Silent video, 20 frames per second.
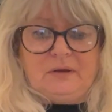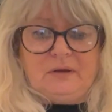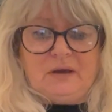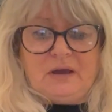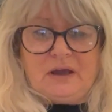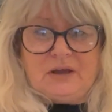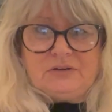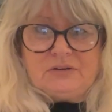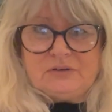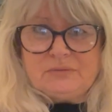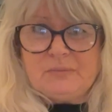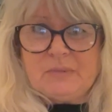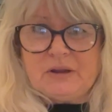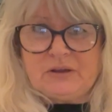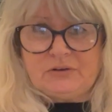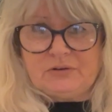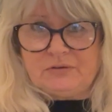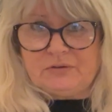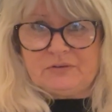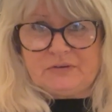I just
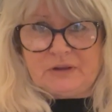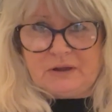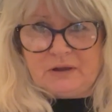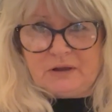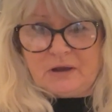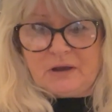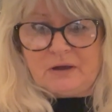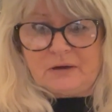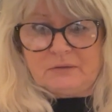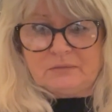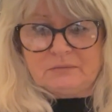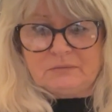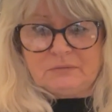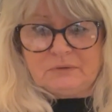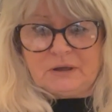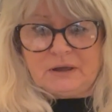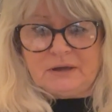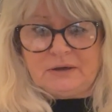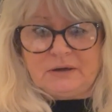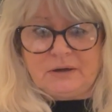measure as I go.
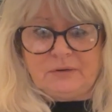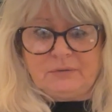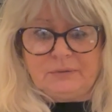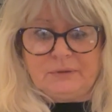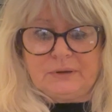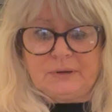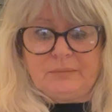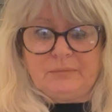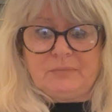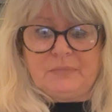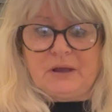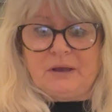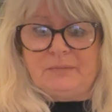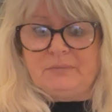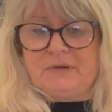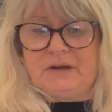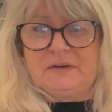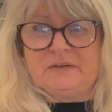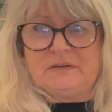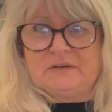I know when I'm
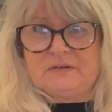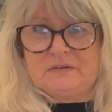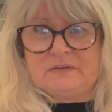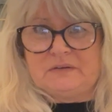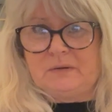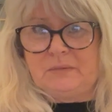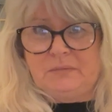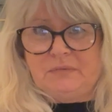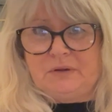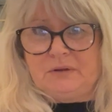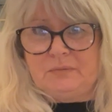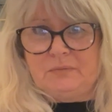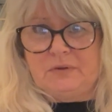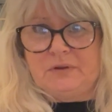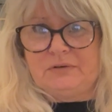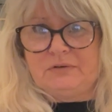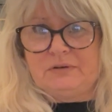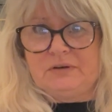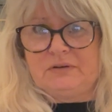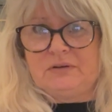knitting something,
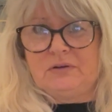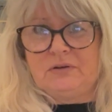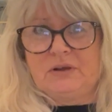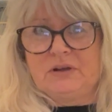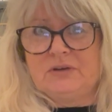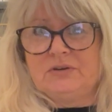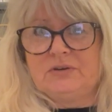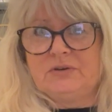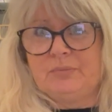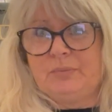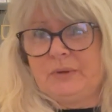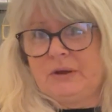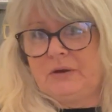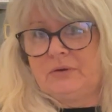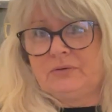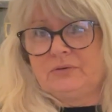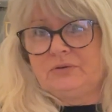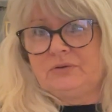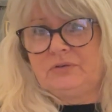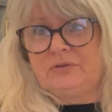whether it's looking too big
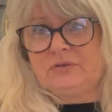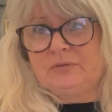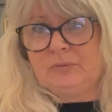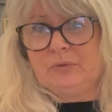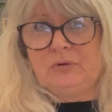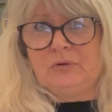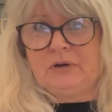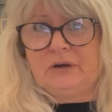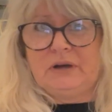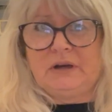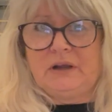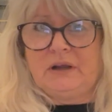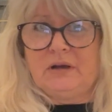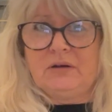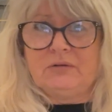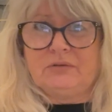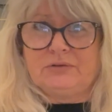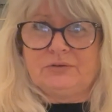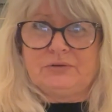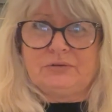or too small, and I
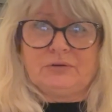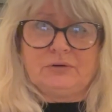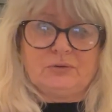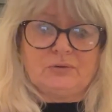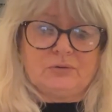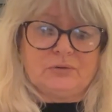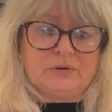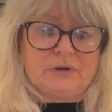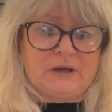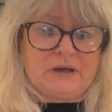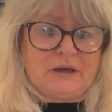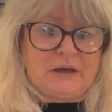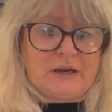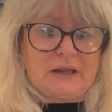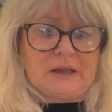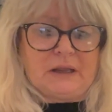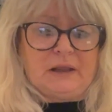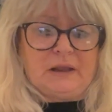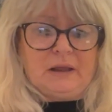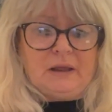alter
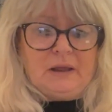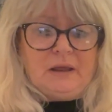accordingly.